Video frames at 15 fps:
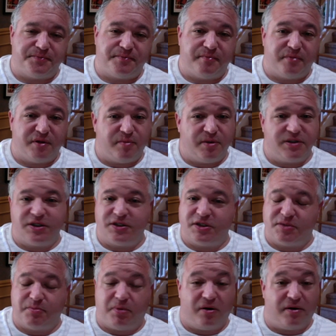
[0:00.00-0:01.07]
But the
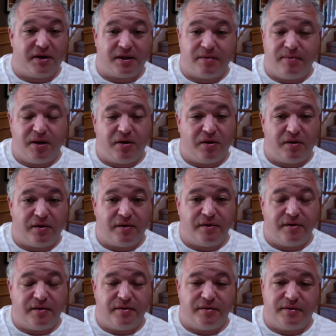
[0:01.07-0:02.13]
persistence part, that could be hard.
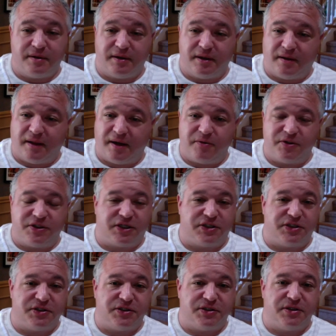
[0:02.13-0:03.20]
You get a lot of
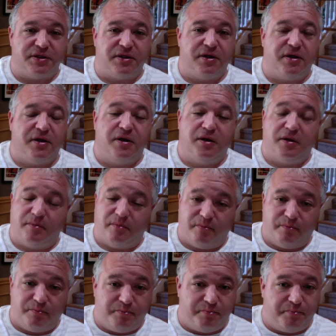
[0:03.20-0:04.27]
rejections.
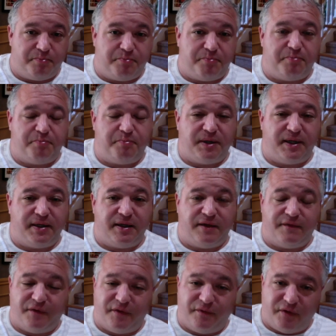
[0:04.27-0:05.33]
But
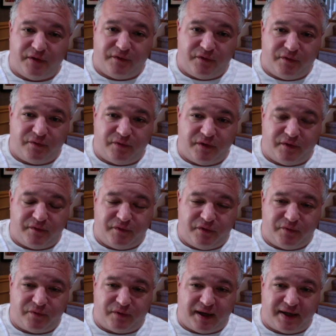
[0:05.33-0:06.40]
if, if, if, you've, if
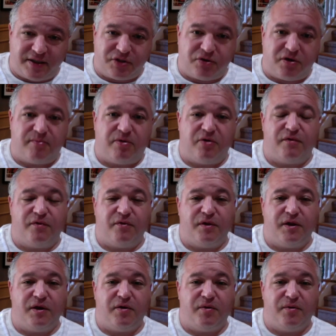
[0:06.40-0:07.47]
you've got a strong
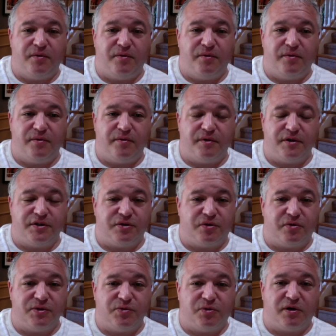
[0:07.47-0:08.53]
portfolio that you're
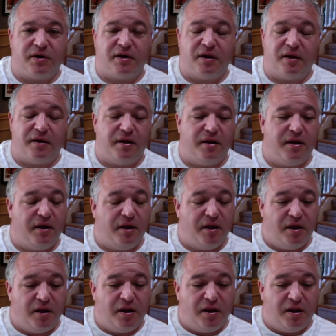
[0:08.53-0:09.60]
always working on,
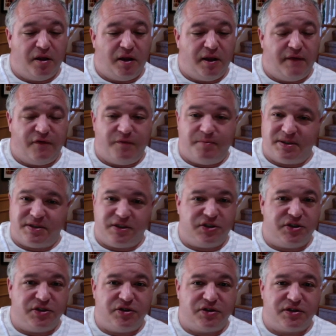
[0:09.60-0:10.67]
if you've
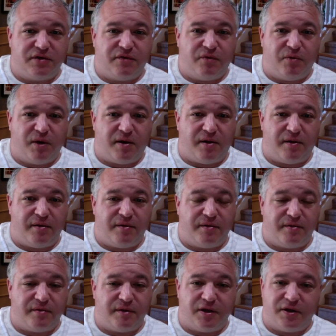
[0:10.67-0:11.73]
positioned yourself well,
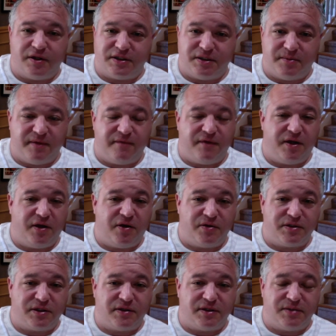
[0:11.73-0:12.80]
and you can see my
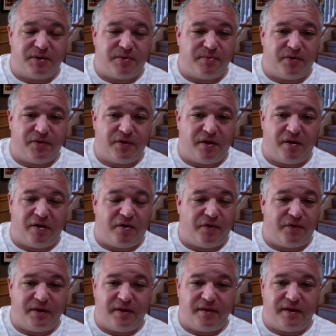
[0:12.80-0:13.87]
videos on the on both on all
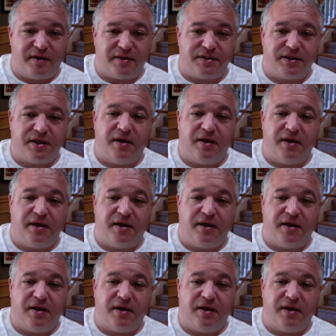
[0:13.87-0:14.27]
three of these,